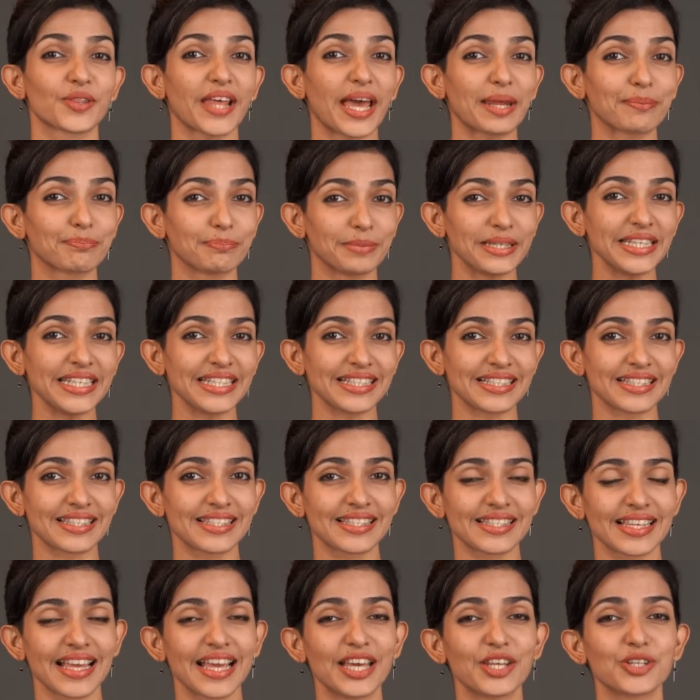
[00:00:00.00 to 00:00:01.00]
that
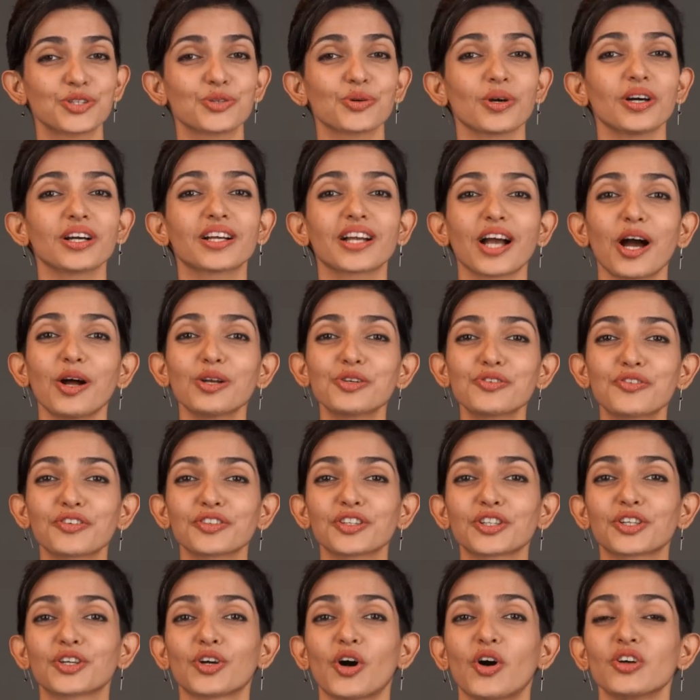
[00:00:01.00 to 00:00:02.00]
means, to account for
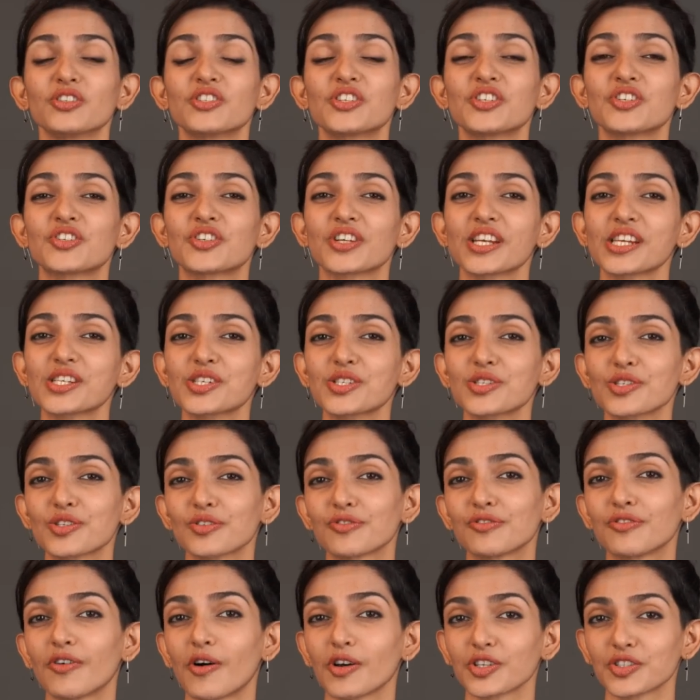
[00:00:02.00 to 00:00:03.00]
the concentrations
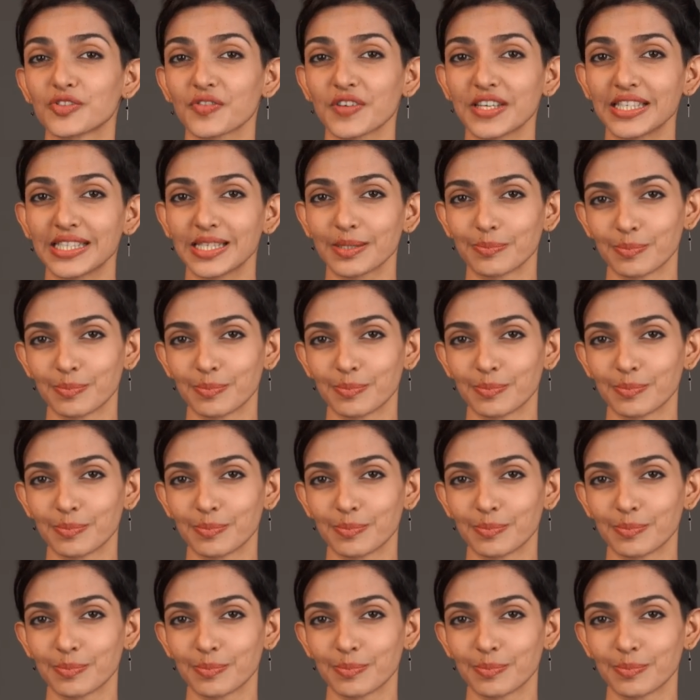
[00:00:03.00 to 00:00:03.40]
of phosphine